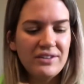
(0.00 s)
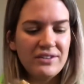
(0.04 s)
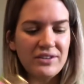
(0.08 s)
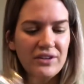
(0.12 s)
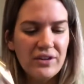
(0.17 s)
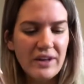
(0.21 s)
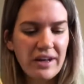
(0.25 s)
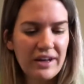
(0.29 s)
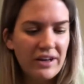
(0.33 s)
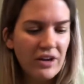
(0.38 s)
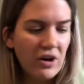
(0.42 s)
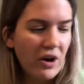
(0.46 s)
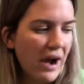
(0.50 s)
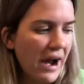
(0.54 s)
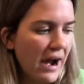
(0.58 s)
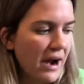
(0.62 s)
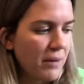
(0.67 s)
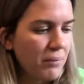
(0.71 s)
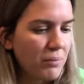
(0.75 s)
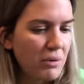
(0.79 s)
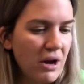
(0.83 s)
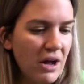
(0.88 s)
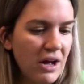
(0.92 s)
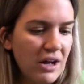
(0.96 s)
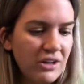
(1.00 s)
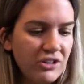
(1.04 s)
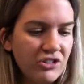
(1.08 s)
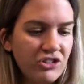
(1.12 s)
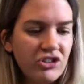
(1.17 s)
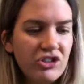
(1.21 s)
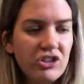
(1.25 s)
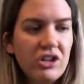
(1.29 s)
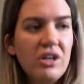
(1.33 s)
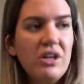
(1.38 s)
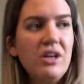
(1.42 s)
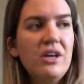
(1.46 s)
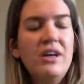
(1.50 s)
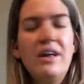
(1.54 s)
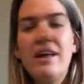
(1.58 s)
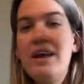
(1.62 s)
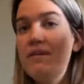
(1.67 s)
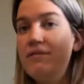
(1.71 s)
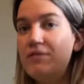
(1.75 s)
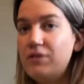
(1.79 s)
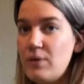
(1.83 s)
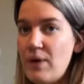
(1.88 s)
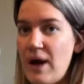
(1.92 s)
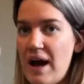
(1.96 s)
So like your hairbrush,
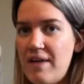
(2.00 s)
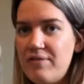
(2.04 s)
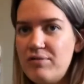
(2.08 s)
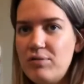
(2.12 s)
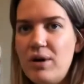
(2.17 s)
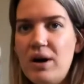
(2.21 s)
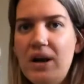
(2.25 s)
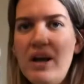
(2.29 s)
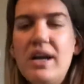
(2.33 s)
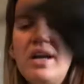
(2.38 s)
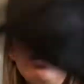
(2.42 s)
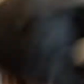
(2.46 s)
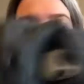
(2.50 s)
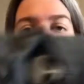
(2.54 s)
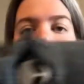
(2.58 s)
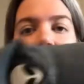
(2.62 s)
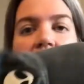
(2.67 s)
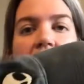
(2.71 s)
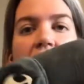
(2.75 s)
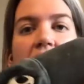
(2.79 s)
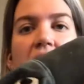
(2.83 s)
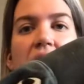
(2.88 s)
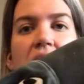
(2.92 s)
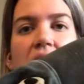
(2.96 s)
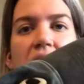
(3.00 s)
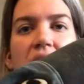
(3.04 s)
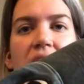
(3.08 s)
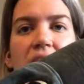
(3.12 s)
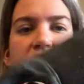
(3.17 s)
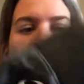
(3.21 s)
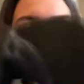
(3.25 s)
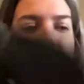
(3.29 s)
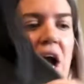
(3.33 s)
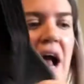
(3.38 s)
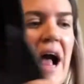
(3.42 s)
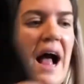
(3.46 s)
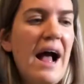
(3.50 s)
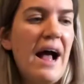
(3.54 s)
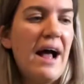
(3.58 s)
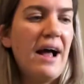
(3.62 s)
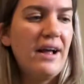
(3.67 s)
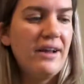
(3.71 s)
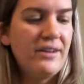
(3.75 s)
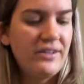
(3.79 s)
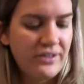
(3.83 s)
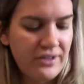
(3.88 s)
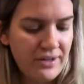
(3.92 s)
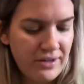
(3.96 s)
if you have one, your
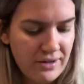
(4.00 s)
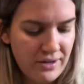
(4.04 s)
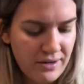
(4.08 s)
hat,